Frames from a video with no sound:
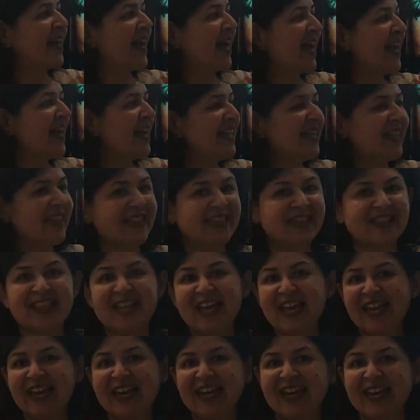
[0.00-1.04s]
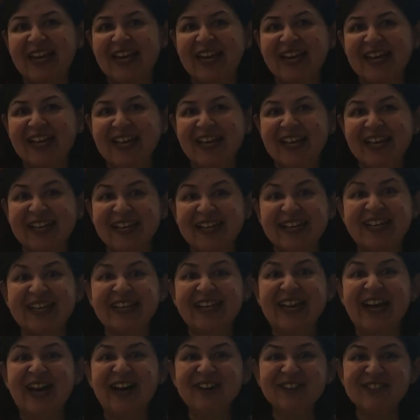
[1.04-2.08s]
right then,
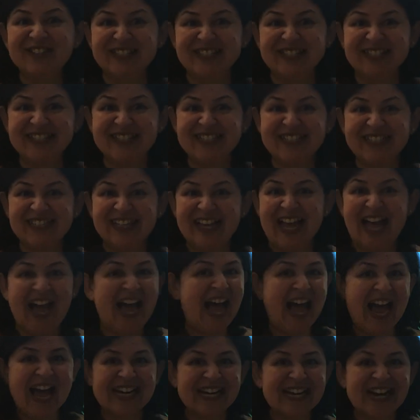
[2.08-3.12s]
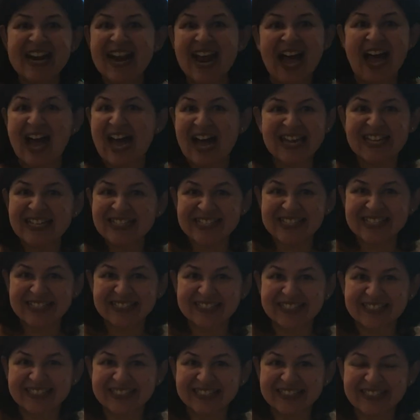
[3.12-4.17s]
Cloudette had an
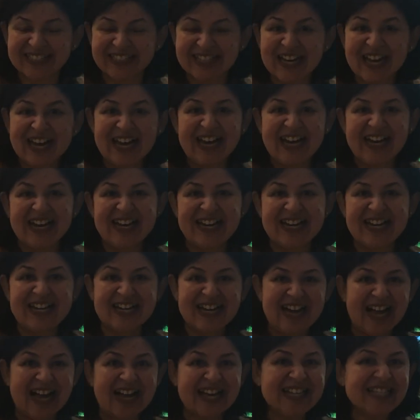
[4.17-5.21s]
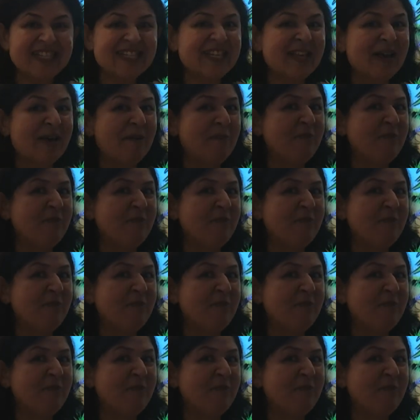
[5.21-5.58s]
idea, a nice,